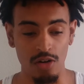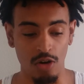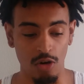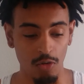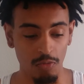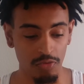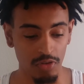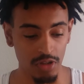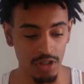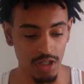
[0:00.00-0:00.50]

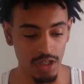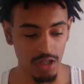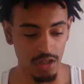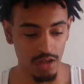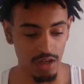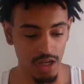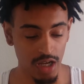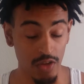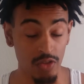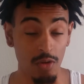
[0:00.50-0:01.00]

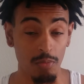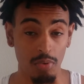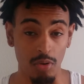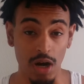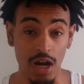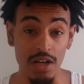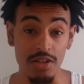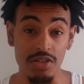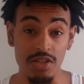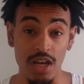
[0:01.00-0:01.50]
Hopefully in the
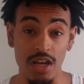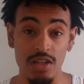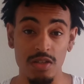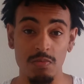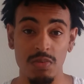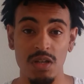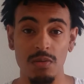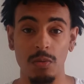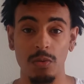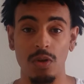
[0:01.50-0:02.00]

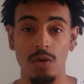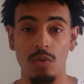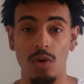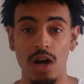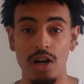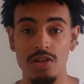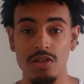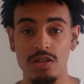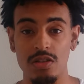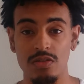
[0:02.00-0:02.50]
process, people that
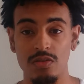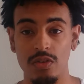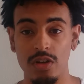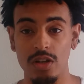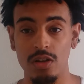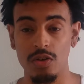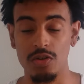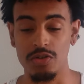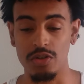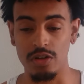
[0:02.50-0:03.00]
watch these
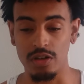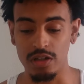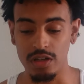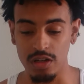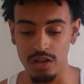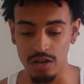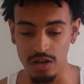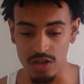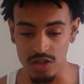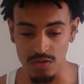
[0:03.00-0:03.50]
videos that are
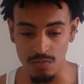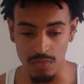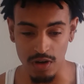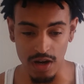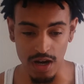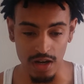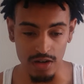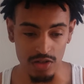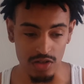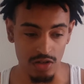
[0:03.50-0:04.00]
curious
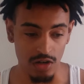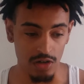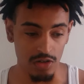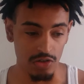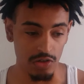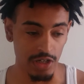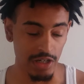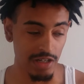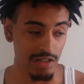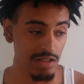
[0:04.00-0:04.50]
about how to start
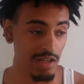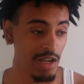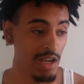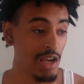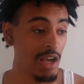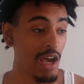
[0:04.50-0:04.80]
dreads,